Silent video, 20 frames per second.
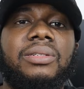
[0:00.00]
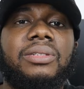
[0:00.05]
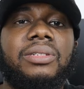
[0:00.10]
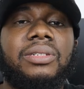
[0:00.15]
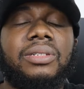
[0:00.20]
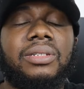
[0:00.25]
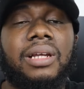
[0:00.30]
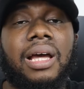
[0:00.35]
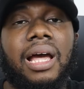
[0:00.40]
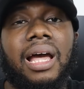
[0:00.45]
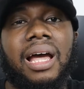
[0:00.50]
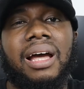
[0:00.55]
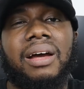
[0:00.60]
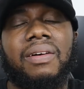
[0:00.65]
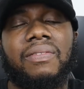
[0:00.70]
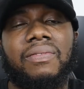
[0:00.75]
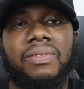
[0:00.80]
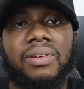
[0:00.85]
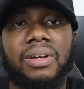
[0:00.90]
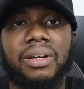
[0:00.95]
you should
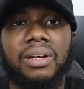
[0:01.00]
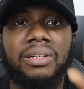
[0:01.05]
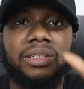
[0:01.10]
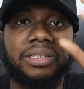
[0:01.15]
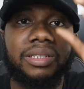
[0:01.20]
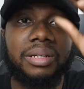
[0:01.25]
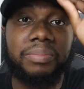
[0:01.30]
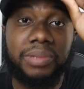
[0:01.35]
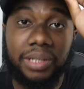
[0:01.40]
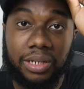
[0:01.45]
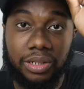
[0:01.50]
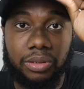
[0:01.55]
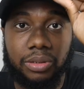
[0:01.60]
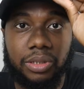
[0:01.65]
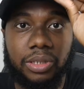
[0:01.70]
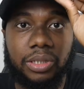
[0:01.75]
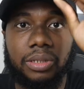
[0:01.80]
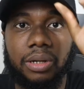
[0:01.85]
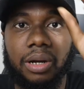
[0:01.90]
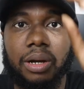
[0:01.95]
have something to
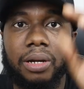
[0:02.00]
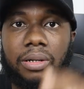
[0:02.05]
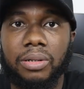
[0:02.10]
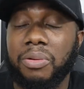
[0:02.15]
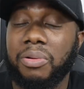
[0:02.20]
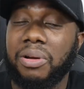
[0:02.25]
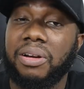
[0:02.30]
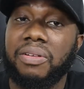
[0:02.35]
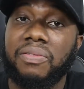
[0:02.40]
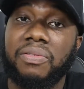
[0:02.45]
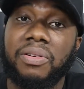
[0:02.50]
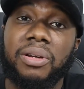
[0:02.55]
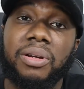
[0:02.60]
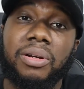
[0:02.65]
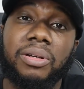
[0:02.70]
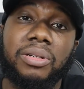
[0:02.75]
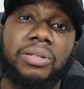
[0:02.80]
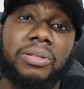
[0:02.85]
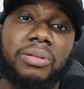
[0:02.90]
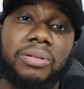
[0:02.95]
start. Whatever
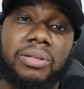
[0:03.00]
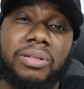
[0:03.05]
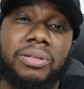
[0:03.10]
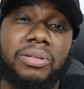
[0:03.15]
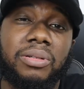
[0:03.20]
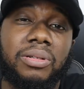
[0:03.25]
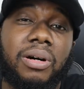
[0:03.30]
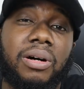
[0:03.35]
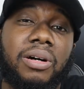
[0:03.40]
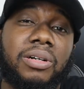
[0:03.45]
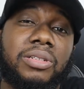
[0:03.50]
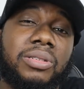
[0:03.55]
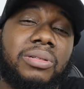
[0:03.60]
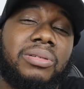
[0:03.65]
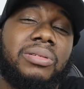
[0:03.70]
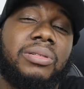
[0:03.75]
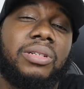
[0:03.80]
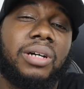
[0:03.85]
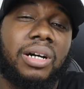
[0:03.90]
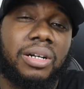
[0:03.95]
you're doing, you could
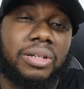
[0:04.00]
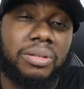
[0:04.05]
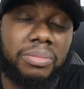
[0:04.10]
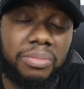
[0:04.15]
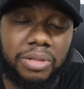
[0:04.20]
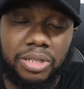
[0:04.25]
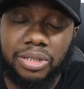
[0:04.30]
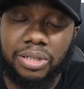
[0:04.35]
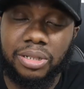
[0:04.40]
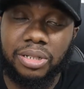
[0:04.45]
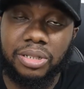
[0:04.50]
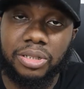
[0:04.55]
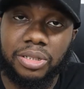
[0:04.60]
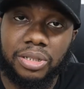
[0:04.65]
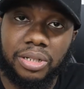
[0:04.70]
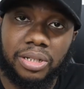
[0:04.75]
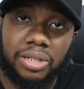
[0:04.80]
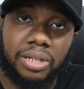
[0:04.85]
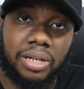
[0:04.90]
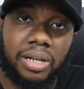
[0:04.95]
also document your
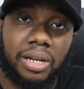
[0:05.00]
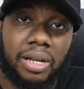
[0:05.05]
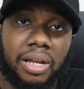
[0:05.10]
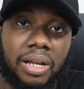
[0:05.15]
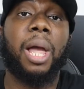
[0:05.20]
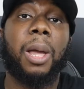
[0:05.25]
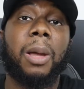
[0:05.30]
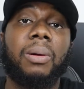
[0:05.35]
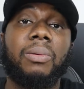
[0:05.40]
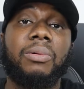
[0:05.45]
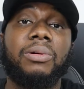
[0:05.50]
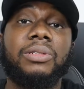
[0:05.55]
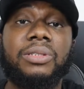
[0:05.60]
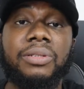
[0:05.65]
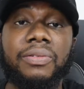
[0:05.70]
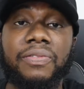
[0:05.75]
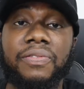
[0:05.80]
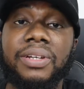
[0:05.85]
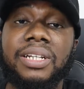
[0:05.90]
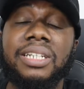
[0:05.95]
journey. Once
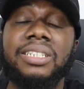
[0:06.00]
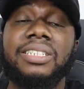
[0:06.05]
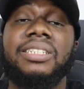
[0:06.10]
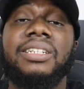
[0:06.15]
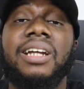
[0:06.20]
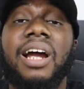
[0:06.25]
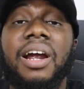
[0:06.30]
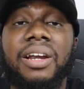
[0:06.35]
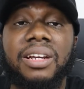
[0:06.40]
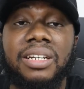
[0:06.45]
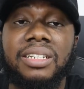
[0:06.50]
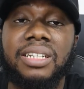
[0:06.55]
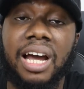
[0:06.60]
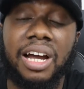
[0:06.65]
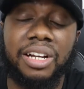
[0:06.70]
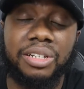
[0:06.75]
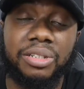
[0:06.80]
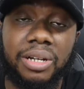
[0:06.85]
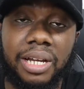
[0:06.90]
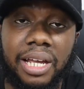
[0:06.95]
you finish narrowing
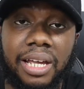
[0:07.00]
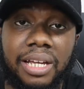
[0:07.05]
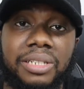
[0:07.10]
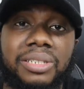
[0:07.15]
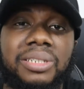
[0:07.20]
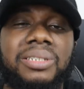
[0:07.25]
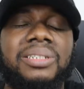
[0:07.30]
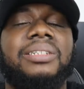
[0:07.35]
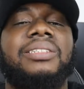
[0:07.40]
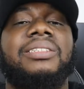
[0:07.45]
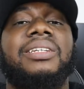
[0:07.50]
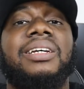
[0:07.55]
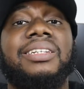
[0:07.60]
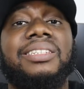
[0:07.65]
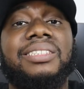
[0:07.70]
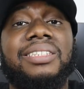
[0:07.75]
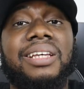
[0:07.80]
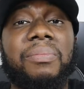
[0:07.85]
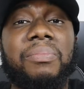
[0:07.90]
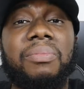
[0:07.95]
down your interests,
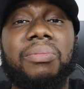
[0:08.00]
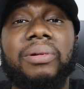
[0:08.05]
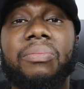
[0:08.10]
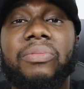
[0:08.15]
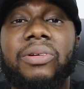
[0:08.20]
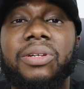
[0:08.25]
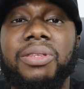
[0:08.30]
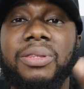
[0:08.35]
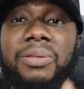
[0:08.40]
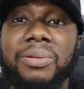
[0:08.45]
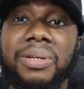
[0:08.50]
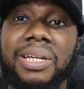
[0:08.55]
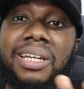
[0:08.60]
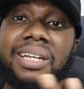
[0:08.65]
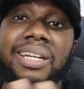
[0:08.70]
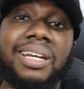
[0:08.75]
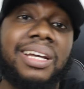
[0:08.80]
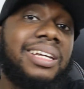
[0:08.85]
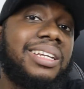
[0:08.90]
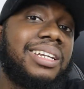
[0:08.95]
step number
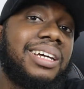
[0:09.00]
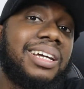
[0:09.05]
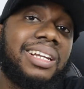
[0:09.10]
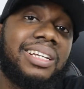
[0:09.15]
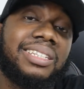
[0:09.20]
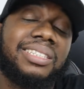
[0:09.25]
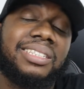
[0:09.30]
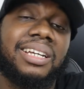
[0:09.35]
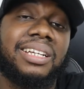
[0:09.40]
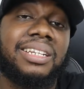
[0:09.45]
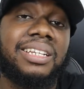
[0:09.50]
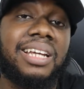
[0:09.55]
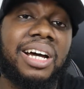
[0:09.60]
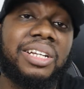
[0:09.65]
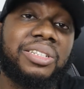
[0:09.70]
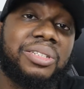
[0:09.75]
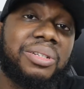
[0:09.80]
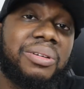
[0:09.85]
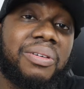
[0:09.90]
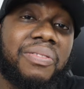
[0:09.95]
3, now let's get
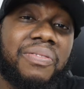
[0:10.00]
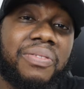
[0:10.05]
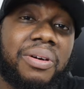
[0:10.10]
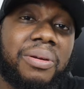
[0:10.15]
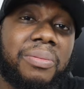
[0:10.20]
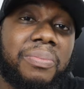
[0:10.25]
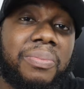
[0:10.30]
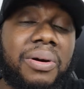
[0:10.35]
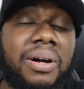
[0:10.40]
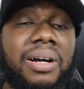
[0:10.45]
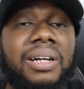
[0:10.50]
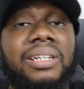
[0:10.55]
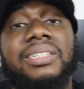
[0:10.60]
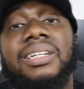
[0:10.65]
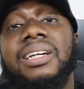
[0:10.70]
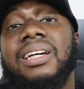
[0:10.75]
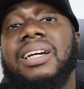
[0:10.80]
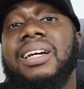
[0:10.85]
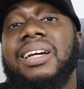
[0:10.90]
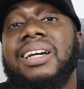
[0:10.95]
down to the fun part,
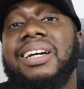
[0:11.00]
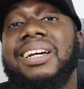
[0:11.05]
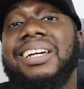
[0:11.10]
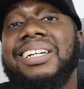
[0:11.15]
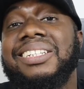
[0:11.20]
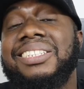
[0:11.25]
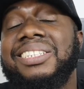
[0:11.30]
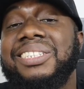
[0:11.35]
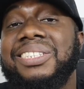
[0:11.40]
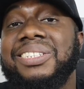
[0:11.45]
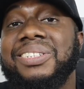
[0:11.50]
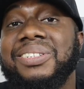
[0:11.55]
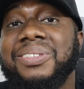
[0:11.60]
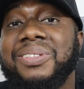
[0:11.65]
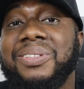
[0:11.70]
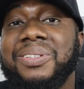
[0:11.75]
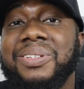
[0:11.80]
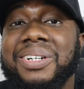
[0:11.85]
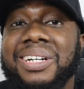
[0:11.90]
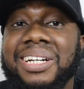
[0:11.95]
is
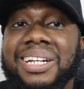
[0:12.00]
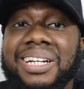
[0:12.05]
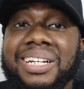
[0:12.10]
to